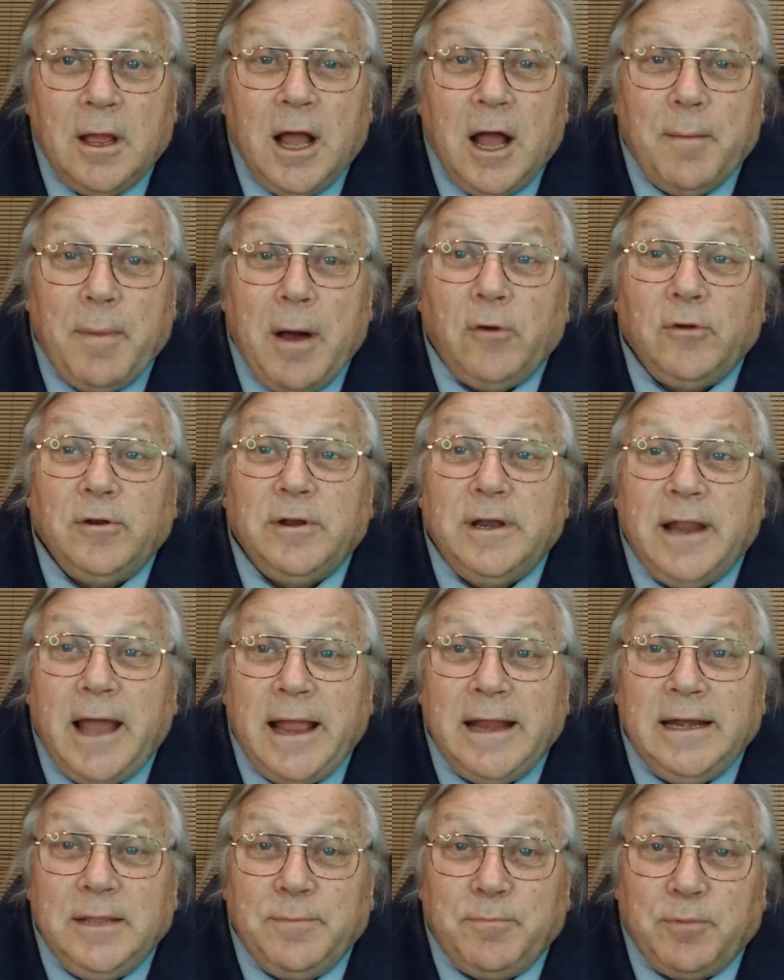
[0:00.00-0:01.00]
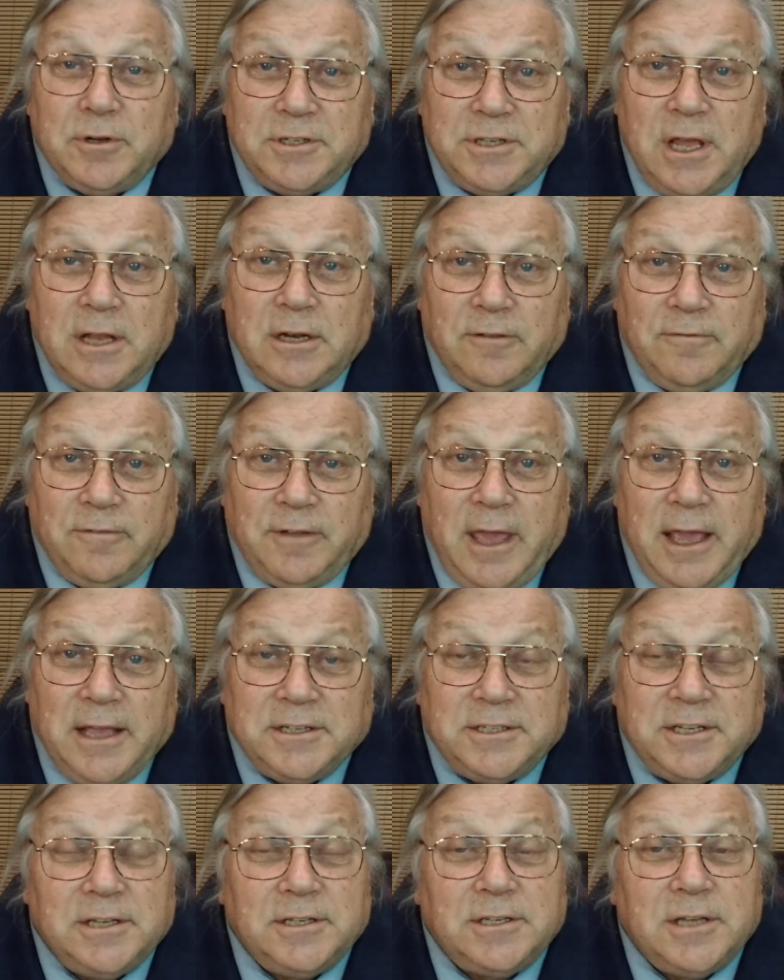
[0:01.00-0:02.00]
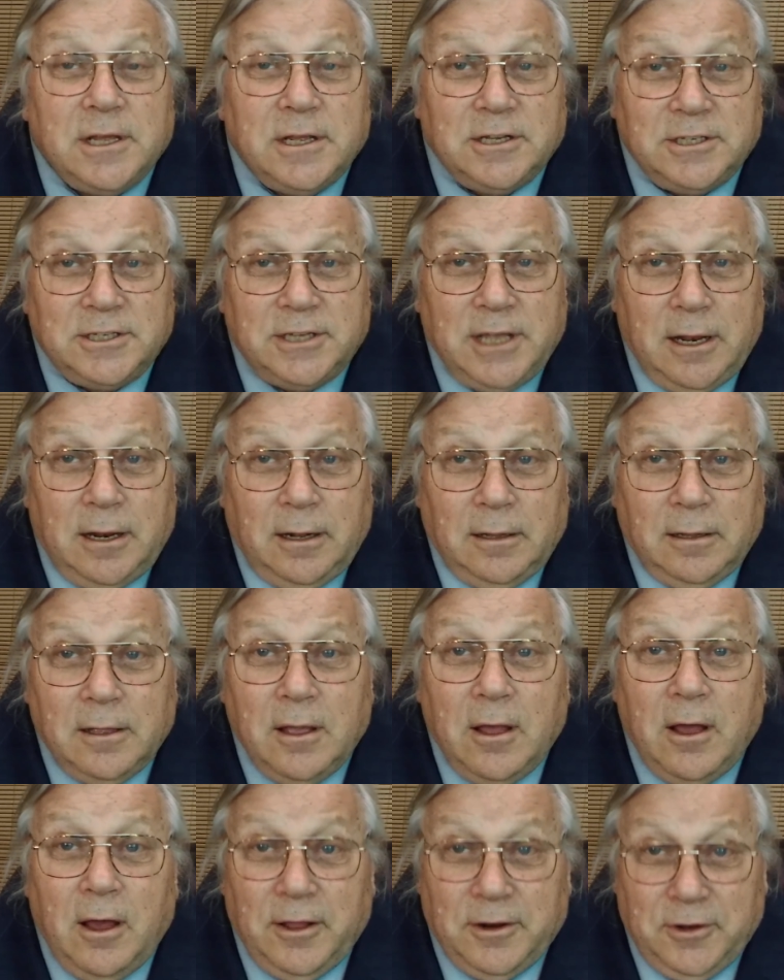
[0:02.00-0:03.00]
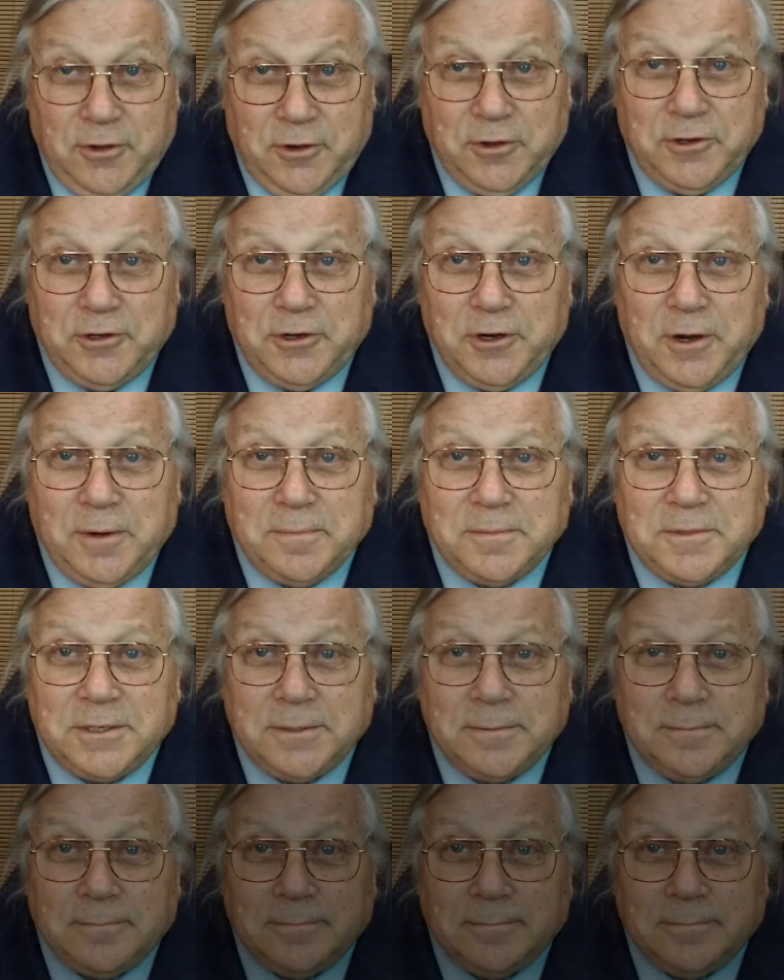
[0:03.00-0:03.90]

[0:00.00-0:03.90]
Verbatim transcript: About 90% of cases settle on good terms.